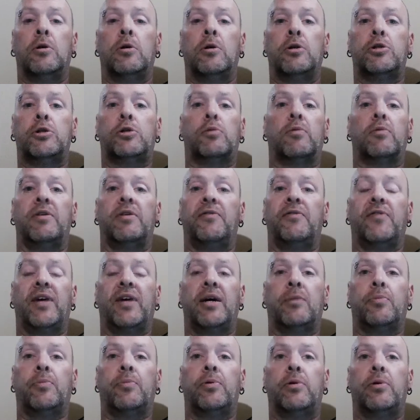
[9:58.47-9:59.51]
to
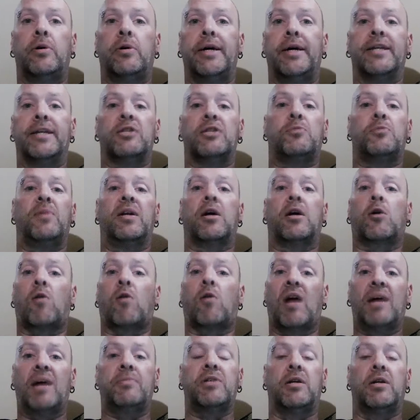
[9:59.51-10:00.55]
revamp and spend a
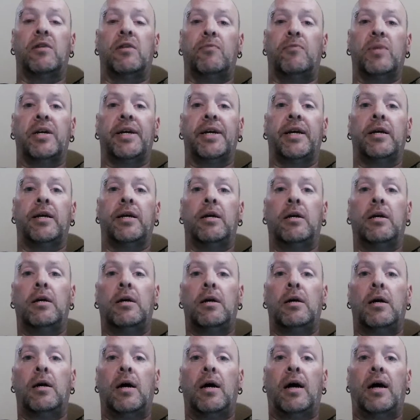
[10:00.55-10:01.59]
crap ton of money
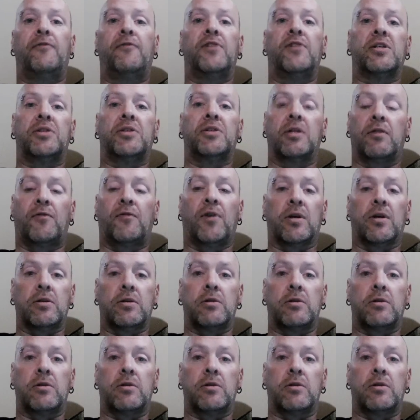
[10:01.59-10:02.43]
on fixing the foster